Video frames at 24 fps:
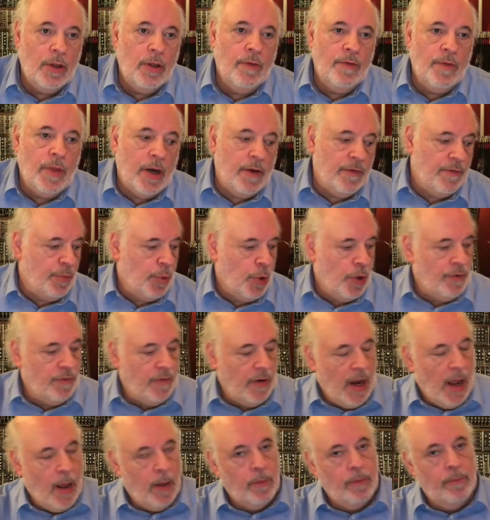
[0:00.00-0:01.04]
that is
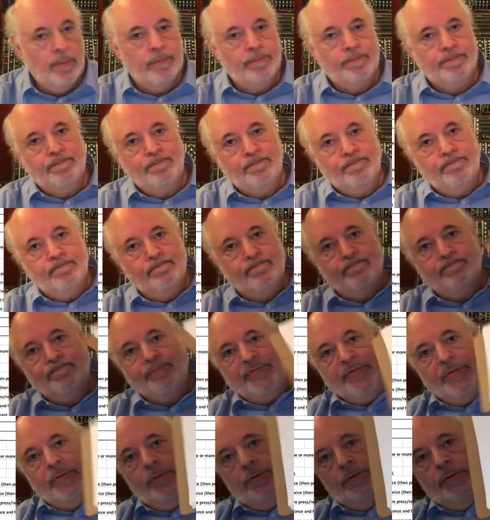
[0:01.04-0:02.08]
printed out
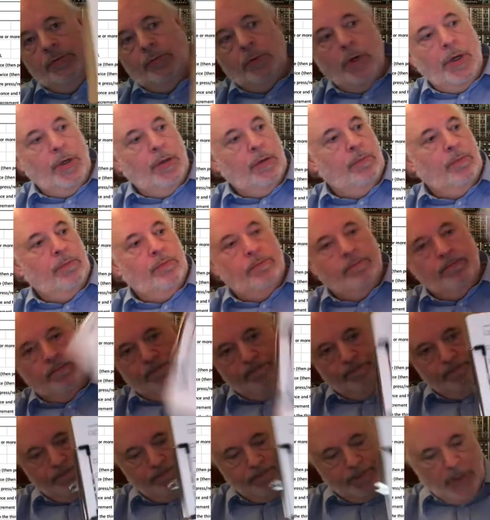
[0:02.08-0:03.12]
right
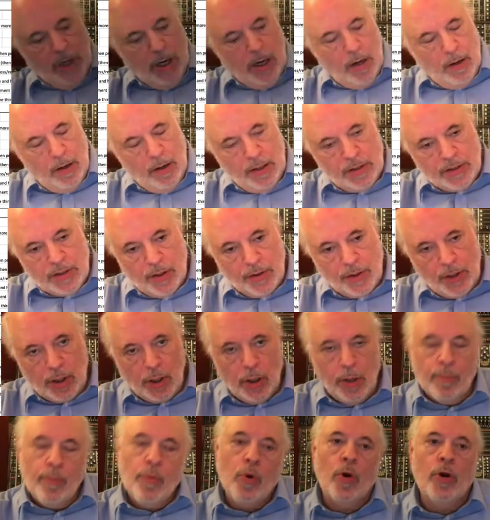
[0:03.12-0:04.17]
there. It's on the
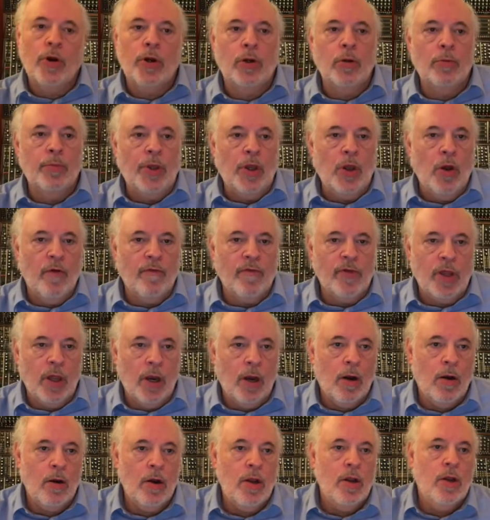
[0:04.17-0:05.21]
clipboard. It'll be over
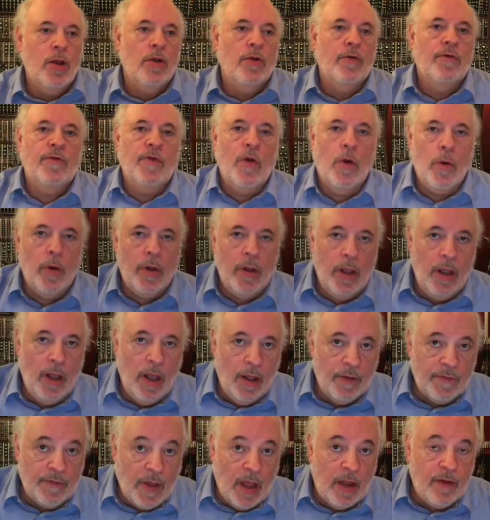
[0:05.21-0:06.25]
there. So
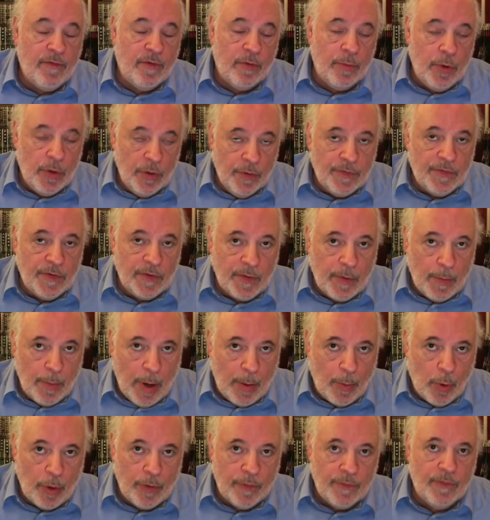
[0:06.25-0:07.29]
aside from using the
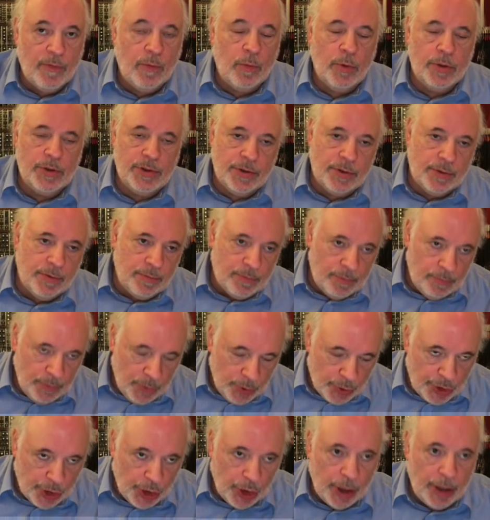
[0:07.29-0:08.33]
memories, which
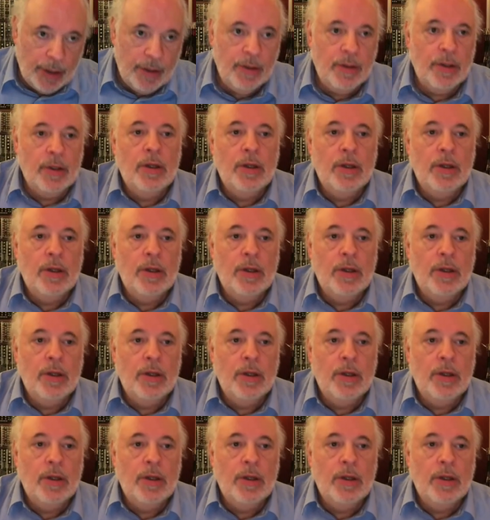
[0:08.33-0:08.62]
you should,